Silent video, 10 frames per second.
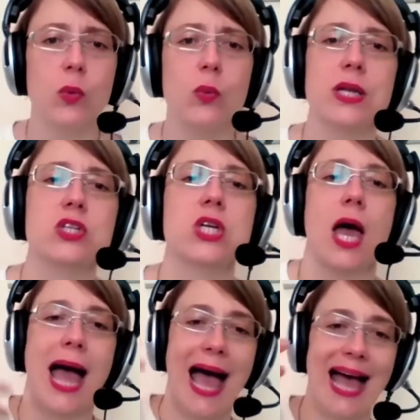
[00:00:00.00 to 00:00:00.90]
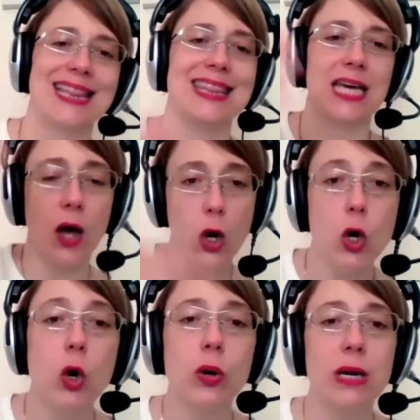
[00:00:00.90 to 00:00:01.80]
which at a
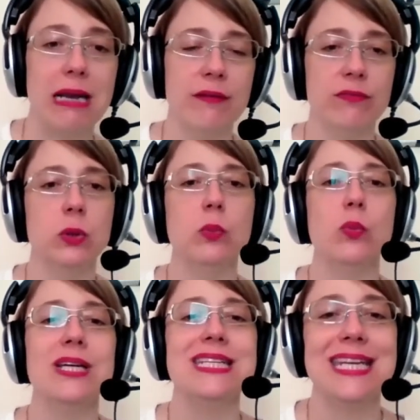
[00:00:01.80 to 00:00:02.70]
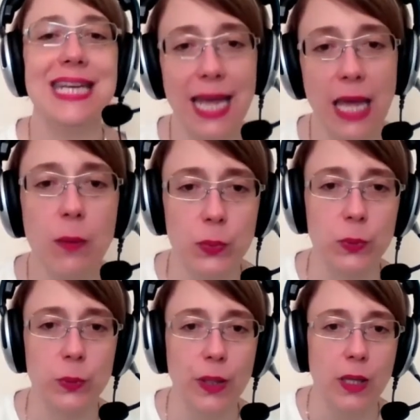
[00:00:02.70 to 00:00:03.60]
lower level would
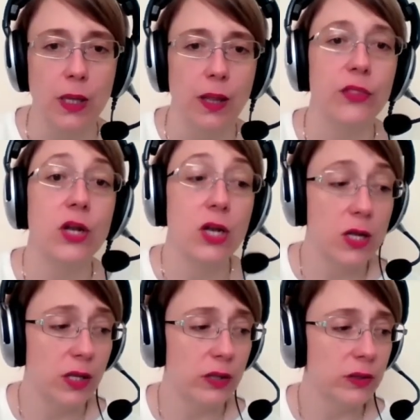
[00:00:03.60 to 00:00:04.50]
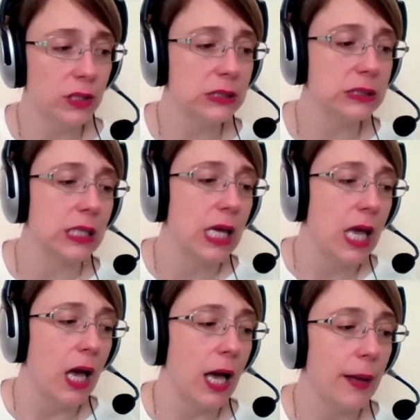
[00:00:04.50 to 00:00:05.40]
enable the learners
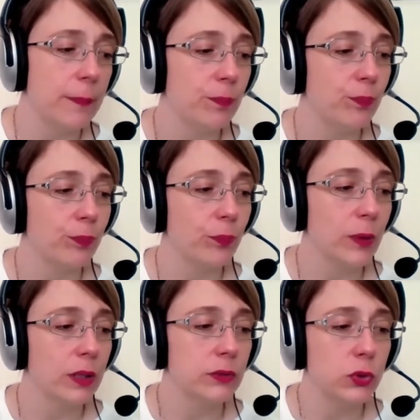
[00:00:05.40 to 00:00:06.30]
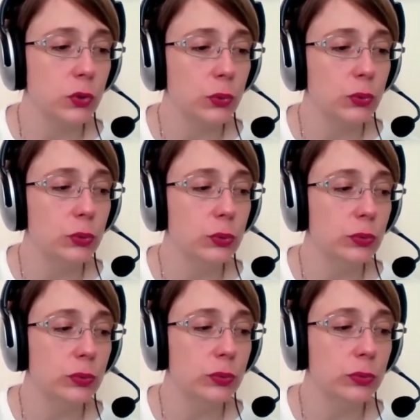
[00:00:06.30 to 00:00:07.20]

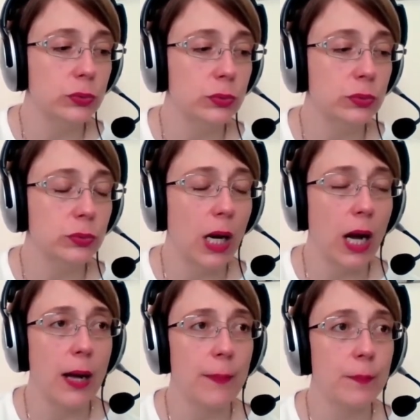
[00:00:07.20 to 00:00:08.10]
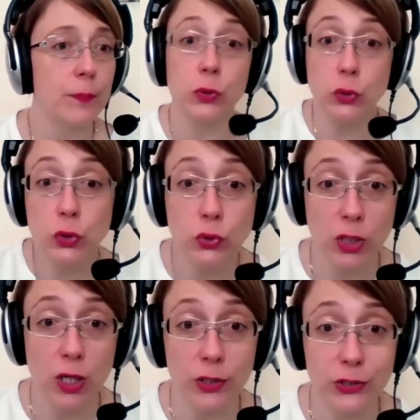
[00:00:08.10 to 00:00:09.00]
to produce
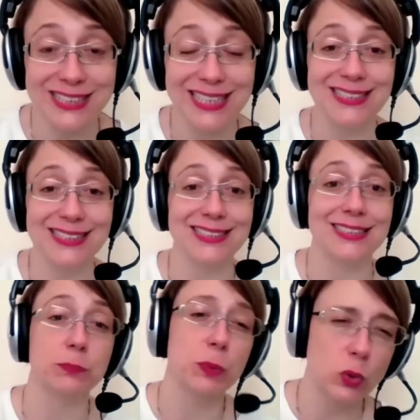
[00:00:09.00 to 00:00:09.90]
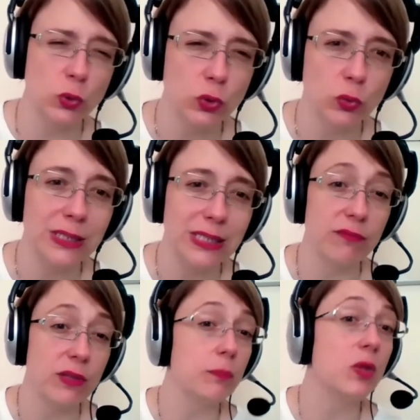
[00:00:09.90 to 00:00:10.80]
longer sentences, but also will
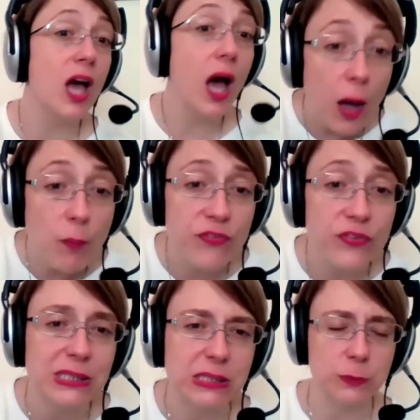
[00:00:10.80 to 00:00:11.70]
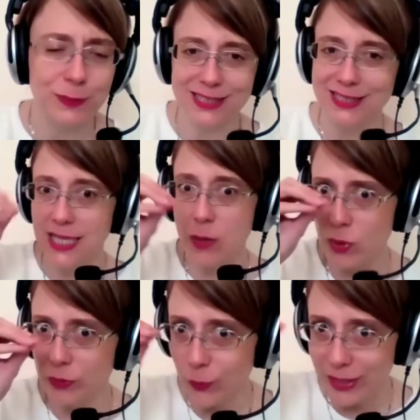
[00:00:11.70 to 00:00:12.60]
give them the confidence because they
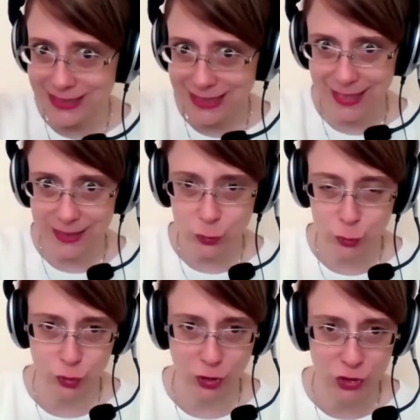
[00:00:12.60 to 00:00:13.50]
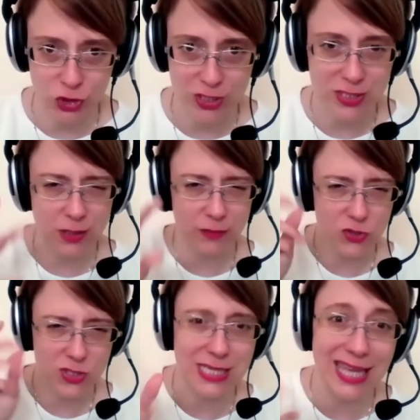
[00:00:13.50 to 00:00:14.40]
will know exactly the structure instead of
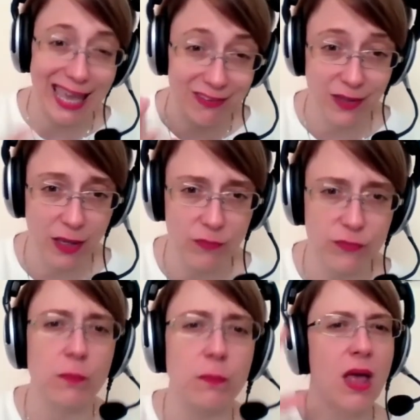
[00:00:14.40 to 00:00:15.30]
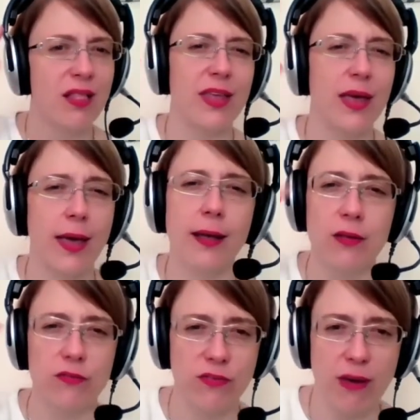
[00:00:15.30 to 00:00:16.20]
just guessing from their
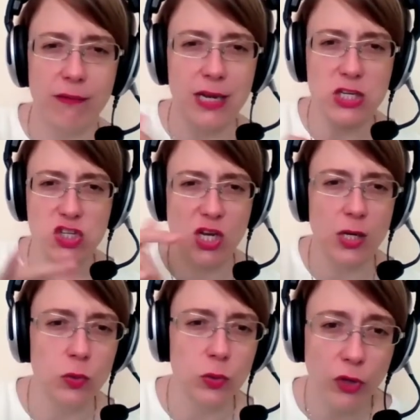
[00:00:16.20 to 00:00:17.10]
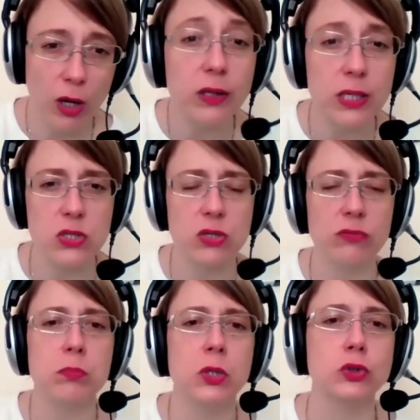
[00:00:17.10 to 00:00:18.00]
very general knowledge of
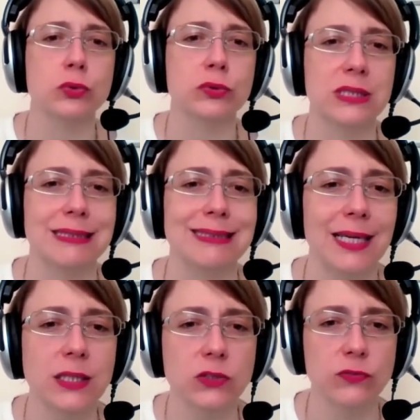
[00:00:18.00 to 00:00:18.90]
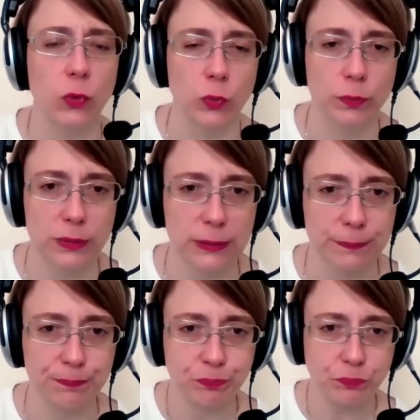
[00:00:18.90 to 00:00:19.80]
models and tense forms.
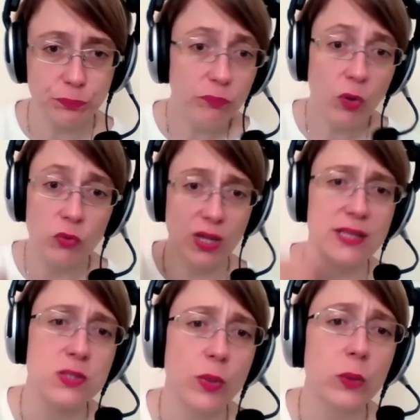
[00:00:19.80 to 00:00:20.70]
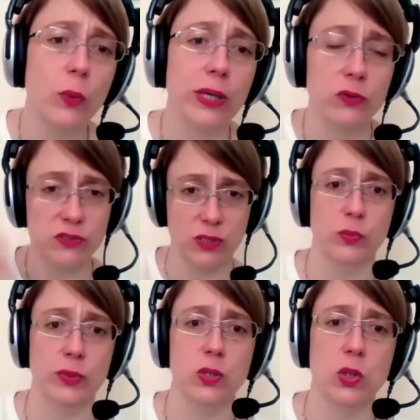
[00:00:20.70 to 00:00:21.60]
So that's one way. You start
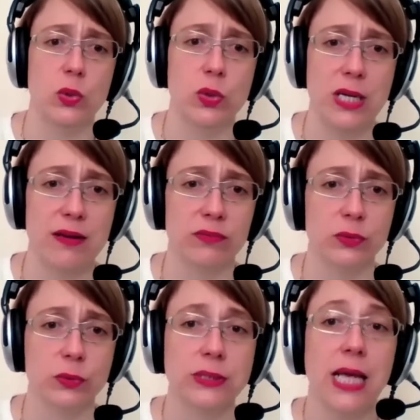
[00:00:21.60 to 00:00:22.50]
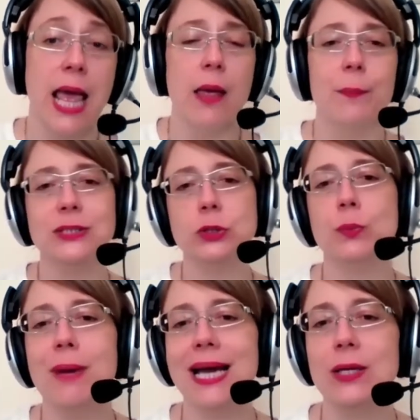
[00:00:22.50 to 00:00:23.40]
with the lower levels, but you
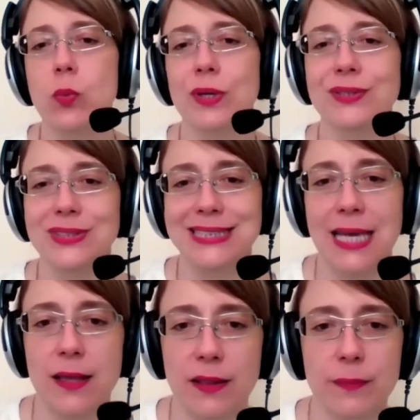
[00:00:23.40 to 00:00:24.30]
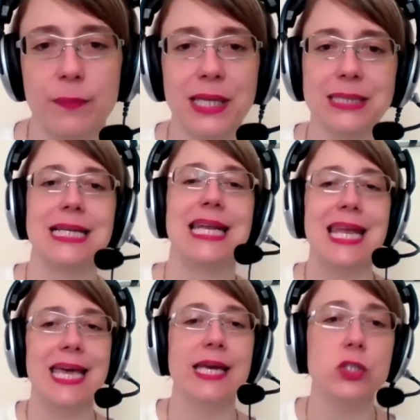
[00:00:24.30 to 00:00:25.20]
might want to tell them that
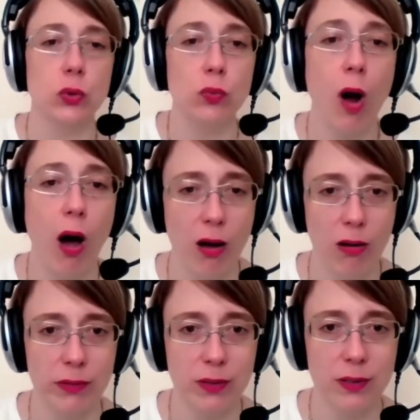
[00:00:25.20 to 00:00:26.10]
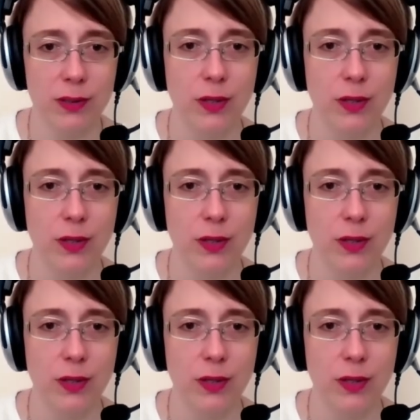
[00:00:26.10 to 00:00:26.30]
later on,